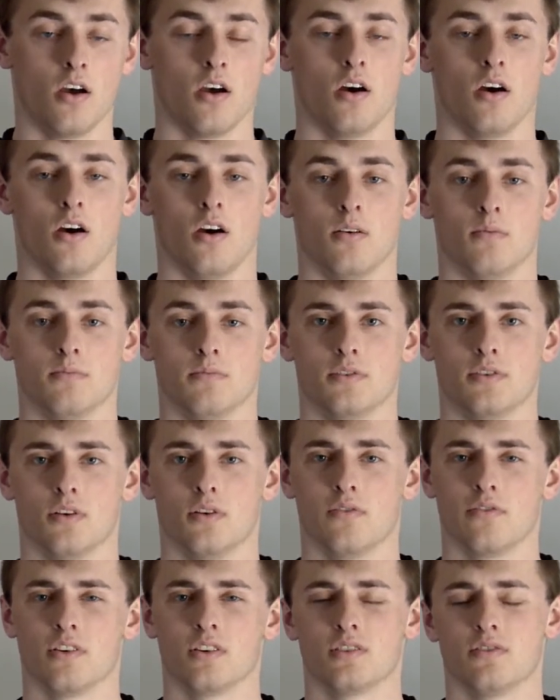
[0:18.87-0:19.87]

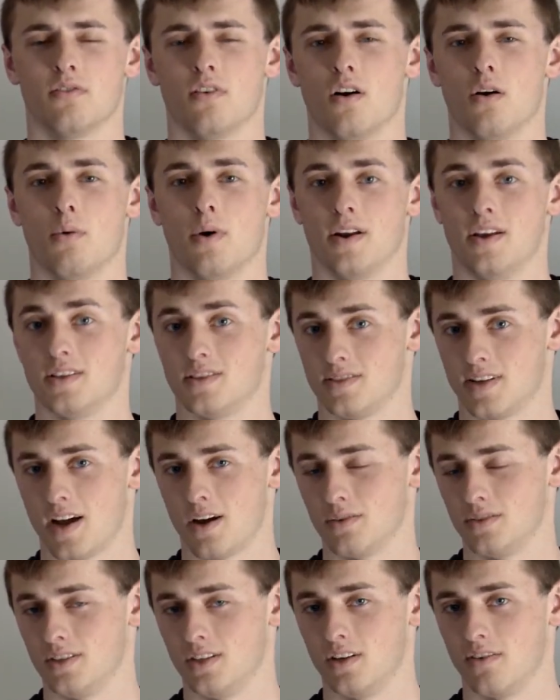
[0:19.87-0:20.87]
So first of all, what is an
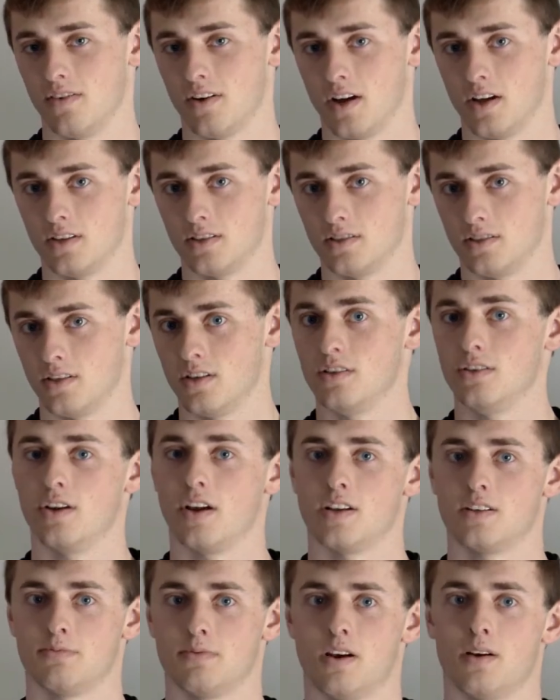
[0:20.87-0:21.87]
IoT device? You
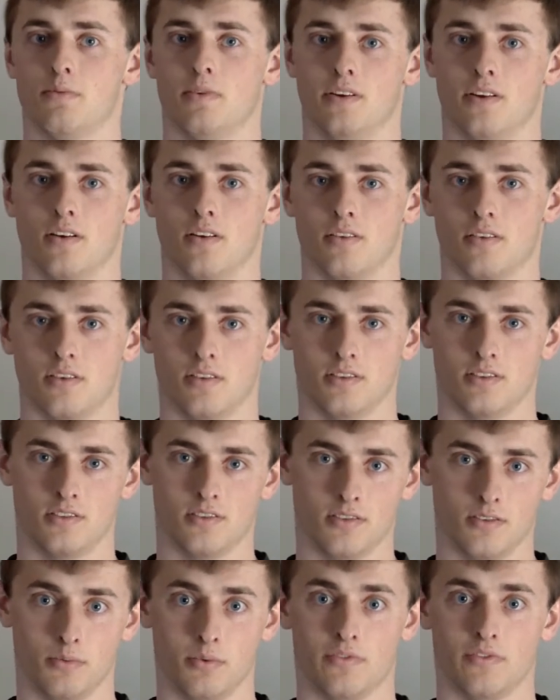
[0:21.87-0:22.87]
guys probably know
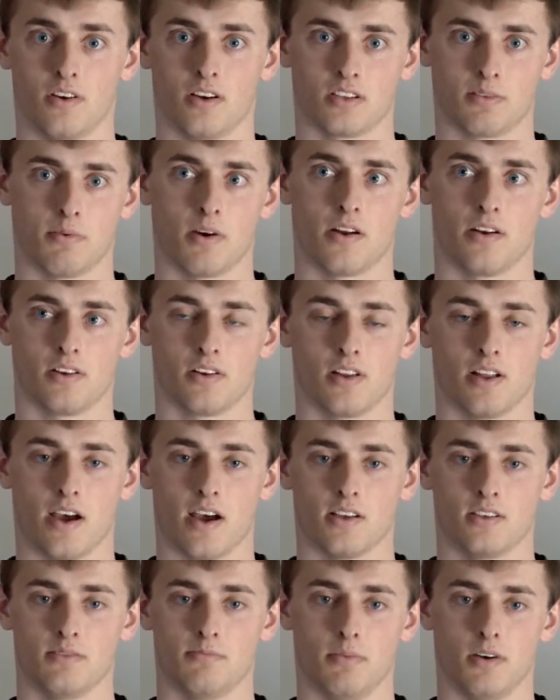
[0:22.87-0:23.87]
because we've talked about it in
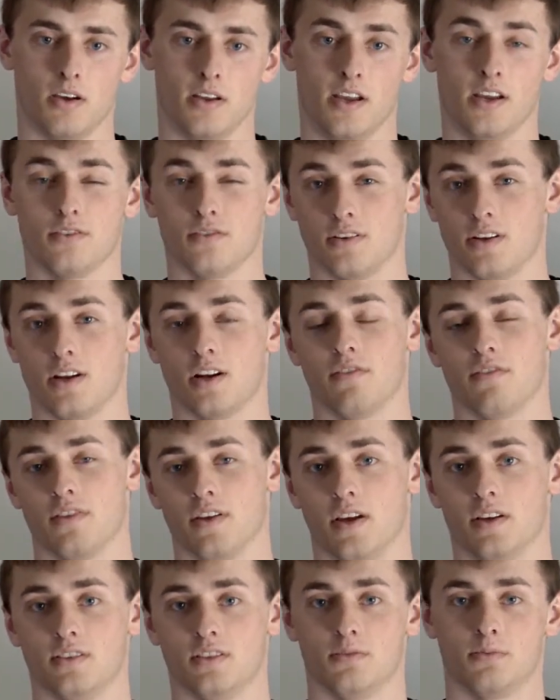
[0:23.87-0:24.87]
class, but Internet of
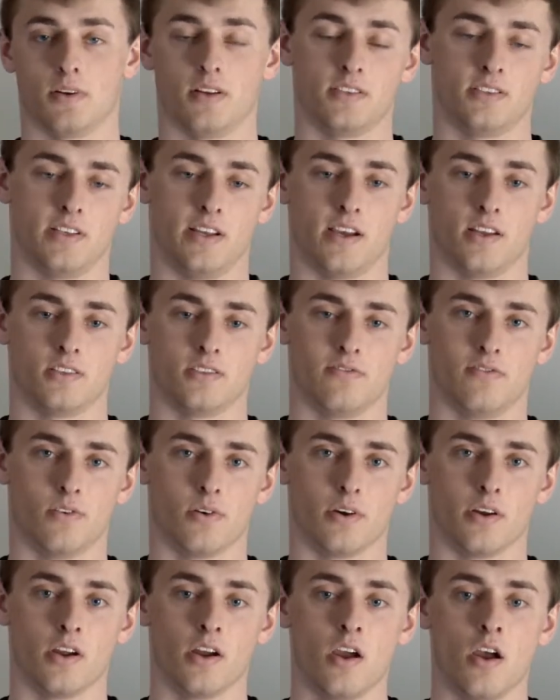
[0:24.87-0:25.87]
Things is what it stands
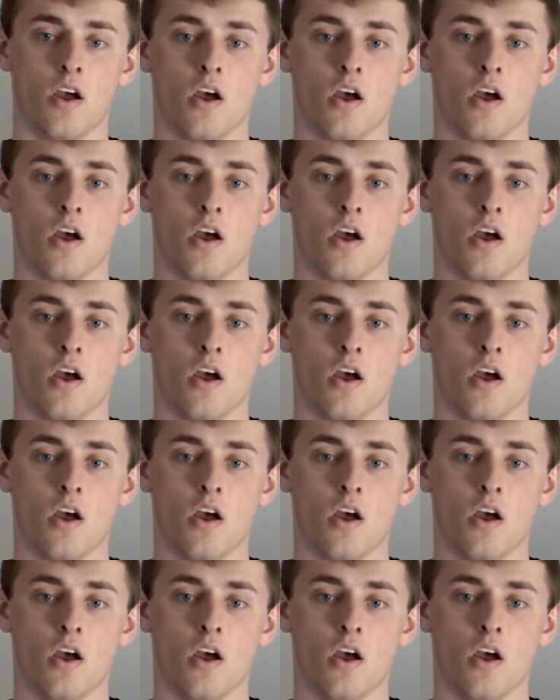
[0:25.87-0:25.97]
for.